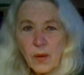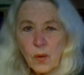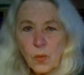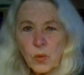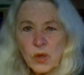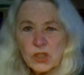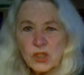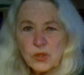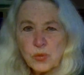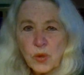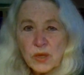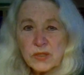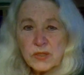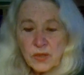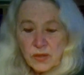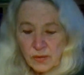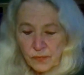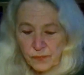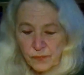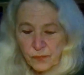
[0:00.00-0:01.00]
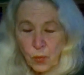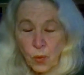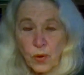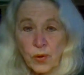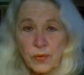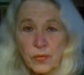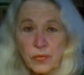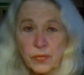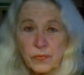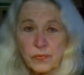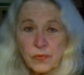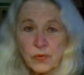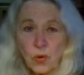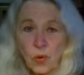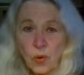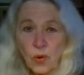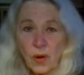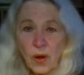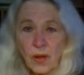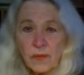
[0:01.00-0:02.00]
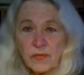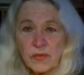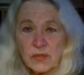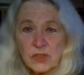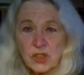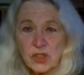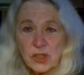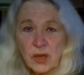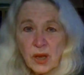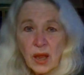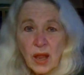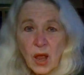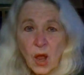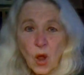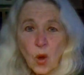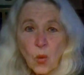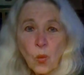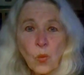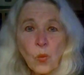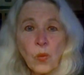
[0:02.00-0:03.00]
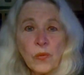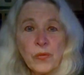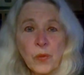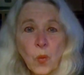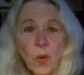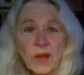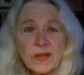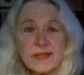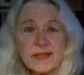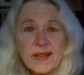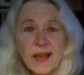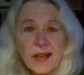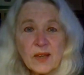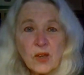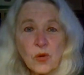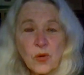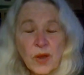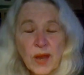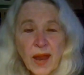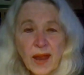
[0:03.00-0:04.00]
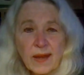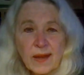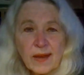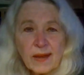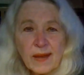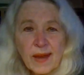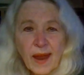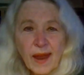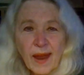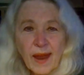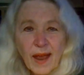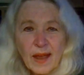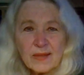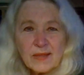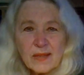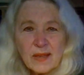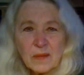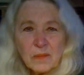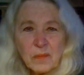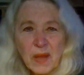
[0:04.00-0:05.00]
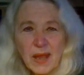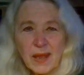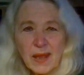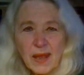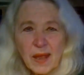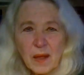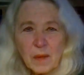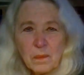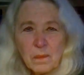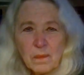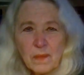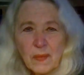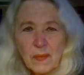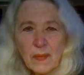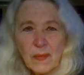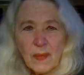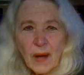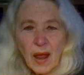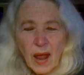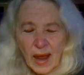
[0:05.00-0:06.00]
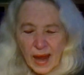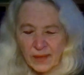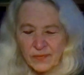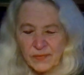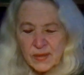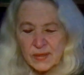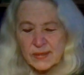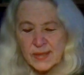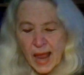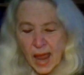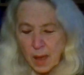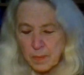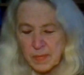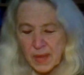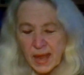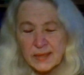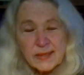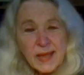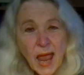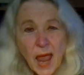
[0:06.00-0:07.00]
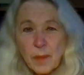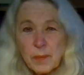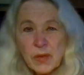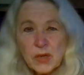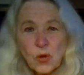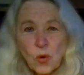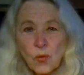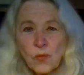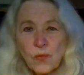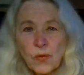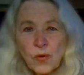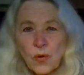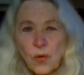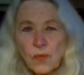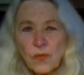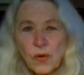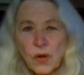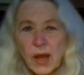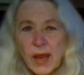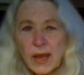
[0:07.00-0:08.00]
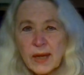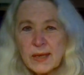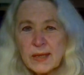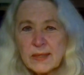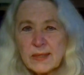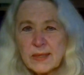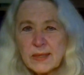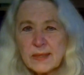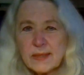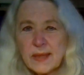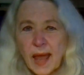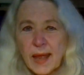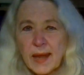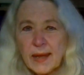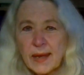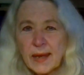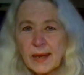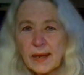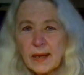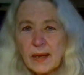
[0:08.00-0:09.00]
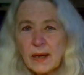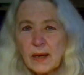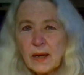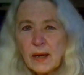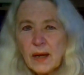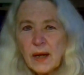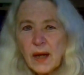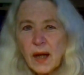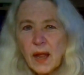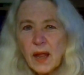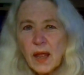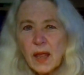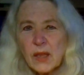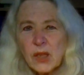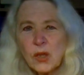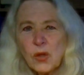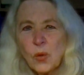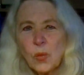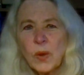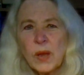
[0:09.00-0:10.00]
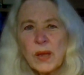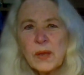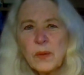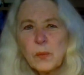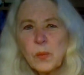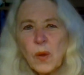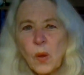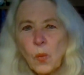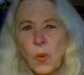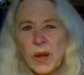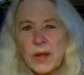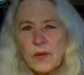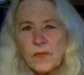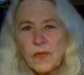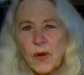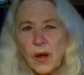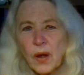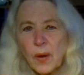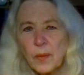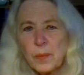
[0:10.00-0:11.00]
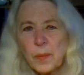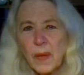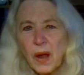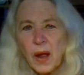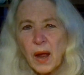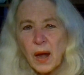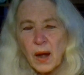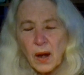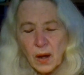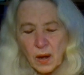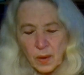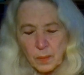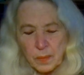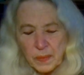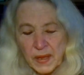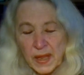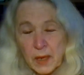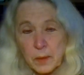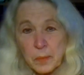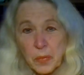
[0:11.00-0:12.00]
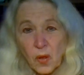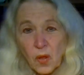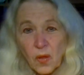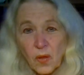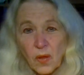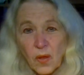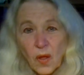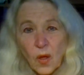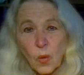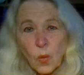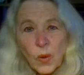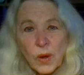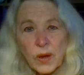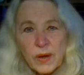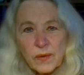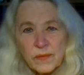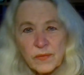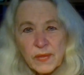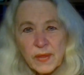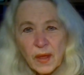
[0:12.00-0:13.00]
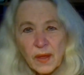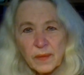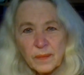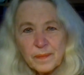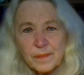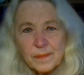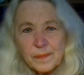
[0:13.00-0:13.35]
which was the fourth door of the ones that created chaos and mayhem. This has happened over and over again in society. One of our people, one of the